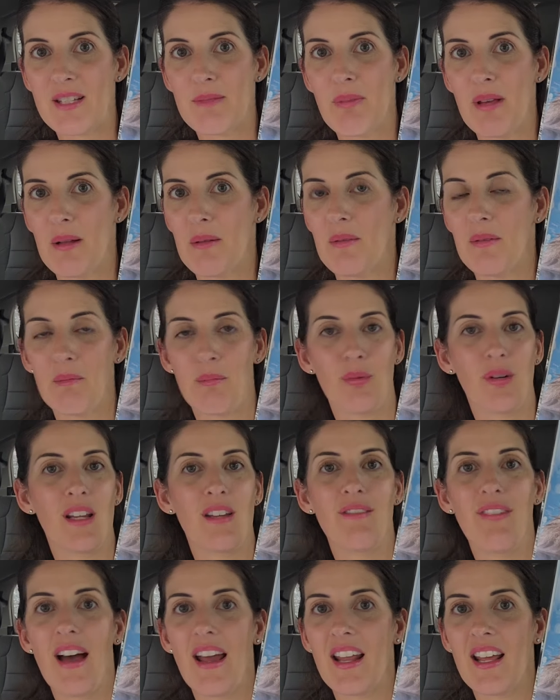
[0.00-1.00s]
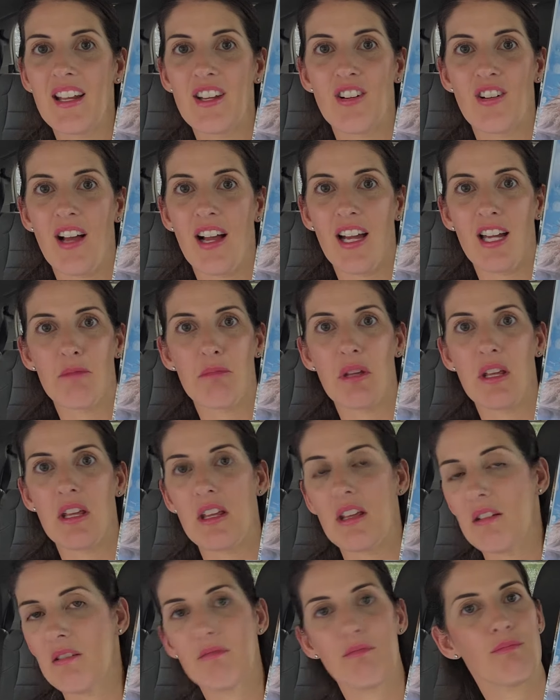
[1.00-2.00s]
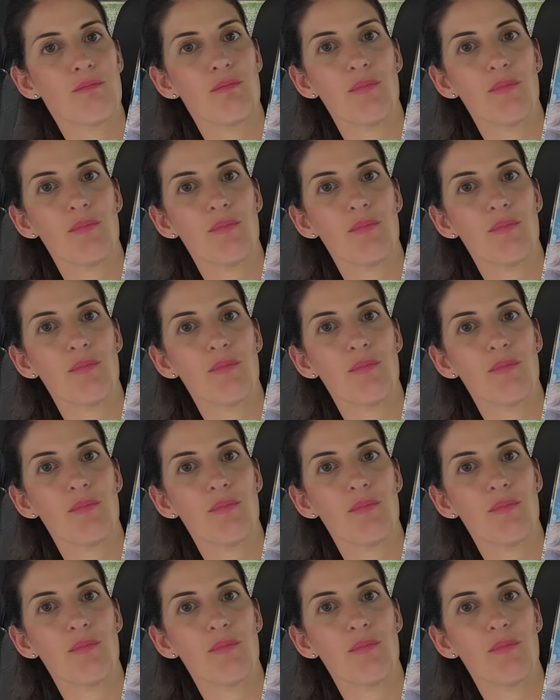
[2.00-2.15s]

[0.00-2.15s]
been pre-vetted. You're not going to be,